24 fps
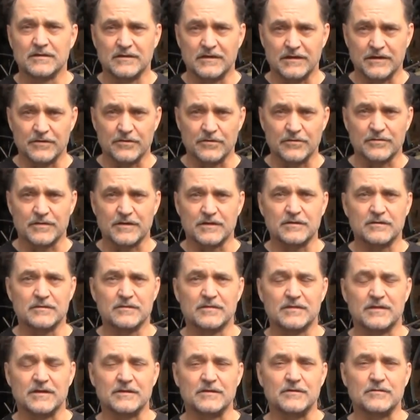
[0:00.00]
gear
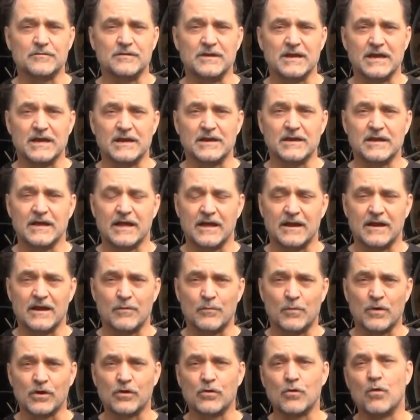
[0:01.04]
that you need. And I
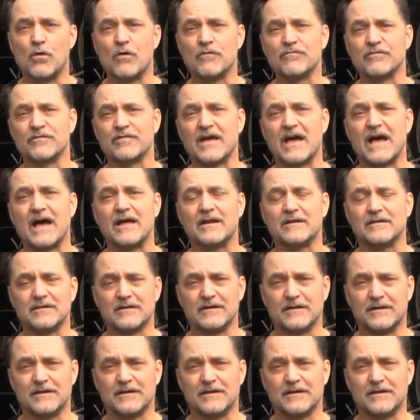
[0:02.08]
want to go over that